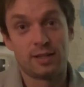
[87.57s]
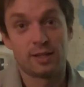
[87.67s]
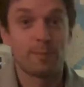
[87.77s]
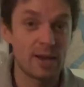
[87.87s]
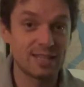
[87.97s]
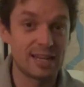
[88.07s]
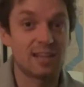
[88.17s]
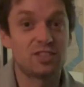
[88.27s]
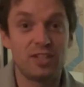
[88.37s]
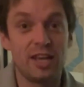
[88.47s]
Compared to
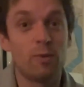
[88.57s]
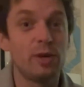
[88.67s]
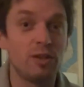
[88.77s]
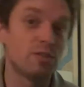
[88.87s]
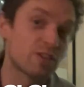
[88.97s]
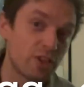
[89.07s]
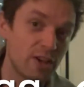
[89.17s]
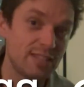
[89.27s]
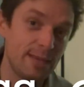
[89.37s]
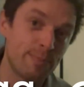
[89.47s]
last year, we used
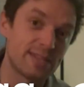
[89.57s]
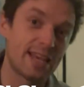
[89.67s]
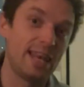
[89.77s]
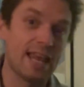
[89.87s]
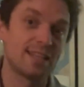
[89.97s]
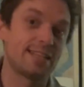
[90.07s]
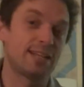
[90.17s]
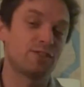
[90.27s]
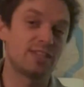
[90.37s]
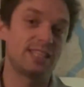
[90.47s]
13% less
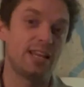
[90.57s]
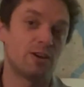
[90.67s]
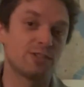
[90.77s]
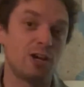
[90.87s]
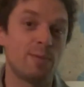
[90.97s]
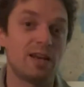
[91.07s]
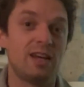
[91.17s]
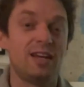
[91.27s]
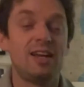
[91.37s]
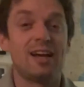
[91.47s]
electricity in October
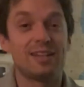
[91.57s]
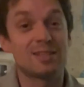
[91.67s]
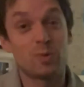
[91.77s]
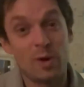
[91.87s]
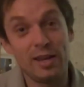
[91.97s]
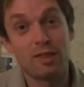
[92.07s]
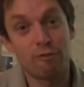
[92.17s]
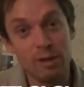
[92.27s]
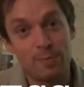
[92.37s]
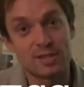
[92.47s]
and
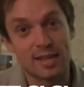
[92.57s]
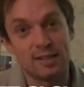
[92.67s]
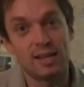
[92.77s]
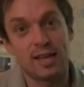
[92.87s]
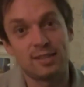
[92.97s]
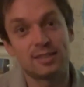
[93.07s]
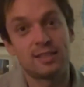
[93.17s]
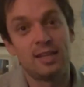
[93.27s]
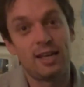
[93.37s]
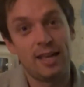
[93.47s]
23% less
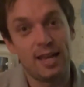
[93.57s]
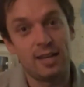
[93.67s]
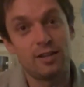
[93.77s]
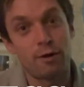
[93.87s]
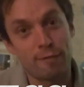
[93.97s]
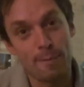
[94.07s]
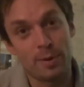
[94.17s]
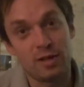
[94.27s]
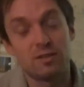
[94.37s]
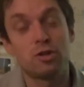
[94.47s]
in
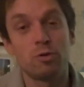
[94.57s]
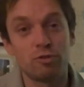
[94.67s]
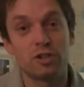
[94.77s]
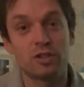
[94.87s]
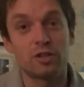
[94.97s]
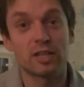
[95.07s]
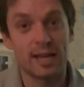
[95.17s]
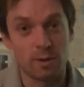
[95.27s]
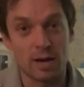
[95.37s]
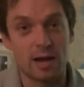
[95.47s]
November, 200
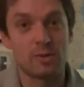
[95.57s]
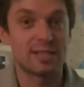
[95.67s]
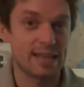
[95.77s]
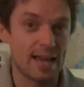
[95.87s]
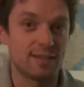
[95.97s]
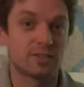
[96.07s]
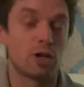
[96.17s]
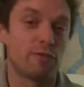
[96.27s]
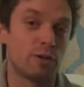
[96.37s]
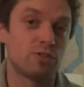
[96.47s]
kilowatt hours less
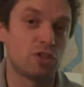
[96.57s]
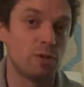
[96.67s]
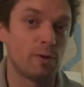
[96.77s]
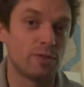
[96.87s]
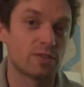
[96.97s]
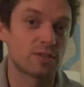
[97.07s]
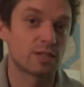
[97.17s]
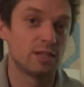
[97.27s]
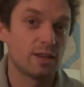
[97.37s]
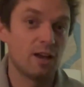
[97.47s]
over those 2 months.
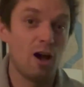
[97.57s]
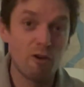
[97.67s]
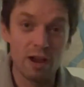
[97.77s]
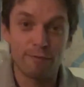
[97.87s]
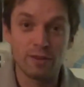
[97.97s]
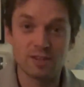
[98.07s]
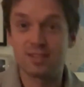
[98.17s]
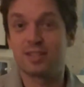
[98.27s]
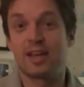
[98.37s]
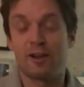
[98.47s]
Our
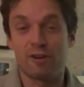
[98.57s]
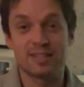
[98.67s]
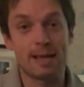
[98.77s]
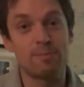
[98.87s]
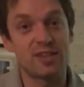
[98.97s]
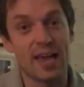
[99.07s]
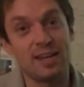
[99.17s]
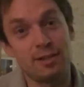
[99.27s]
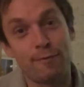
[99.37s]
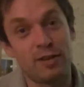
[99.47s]
efforts and our attempts at
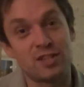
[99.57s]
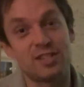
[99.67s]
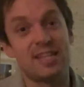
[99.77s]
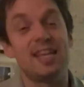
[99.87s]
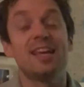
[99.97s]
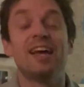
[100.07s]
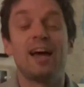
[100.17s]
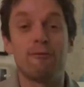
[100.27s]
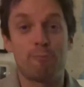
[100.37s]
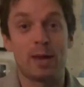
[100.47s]
energy efficiency
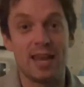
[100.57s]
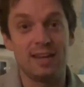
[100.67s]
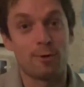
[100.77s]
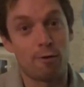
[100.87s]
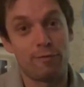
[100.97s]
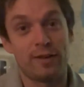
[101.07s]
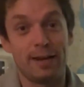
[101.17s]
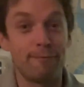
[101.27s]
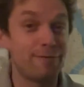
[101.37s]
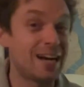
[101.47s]
have paid off. And
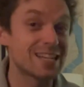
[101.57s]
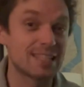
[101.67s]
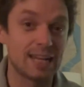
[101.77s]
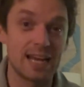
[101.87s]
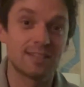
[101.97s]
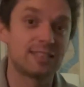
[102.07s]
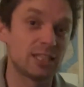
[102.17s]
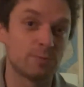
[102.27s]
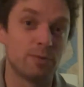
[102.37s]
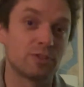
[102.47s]
in fact, the last
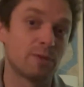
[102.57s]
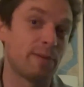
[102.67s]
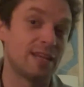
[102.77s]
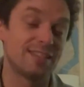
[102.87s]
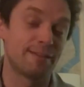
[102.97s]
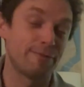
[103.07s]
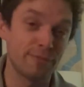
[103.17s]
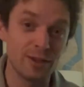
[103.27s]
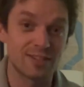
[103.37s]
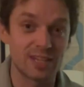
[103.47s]
6 months compared to the
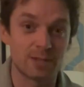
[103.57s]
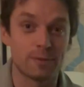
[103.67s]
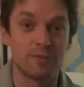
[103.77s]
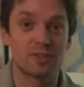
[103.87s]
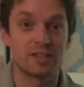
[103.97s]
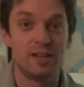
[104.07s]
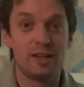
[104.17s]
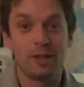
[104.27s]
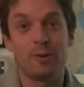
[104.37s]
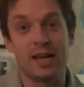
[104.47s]
first 6 months
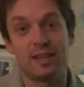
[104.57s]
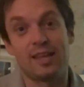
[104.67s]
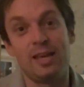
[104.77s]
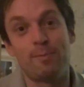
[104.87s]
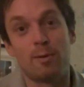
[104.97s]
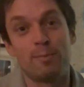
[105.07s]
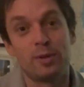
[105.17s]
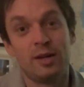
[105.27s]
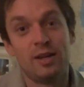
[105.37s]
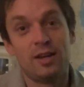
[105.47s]
that we had the heat pump,
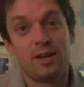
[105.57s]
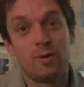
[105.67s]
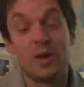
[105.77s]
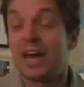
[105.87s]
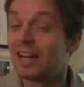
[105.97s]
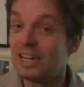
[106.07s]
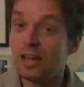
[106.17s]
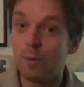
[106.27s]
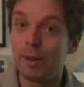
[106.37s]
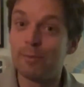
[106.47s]
we had a
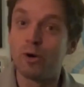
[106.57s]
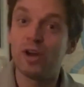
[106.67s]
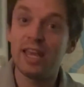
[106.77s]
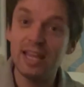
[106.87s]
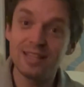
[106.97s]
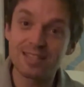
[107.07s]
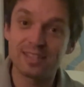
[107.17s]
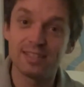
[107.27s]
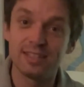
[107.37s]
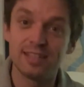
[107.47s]
little bit more heat
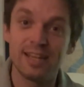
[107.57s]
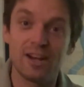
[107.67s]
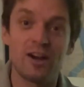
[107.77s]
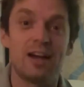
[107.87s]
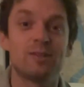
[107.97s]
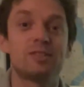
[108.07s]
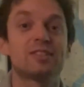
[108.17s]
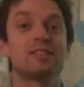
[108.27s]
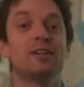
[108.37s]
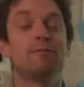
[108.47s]
in our
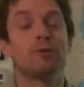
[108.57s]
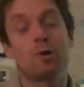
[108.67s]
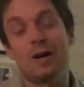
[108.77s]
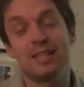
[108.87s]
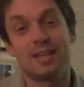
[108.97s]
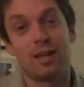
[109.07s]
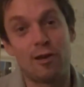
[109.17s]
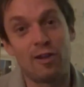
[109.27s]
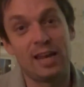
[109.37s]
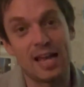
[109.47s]
house for quite a
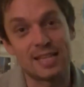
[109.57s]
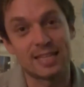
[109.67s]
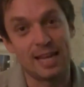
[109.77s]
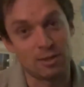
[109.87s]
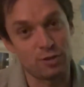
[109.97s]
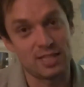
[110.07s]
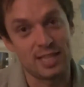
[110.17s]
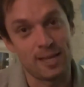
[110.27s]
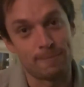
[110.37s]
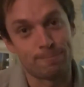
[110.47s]
lot less electricity.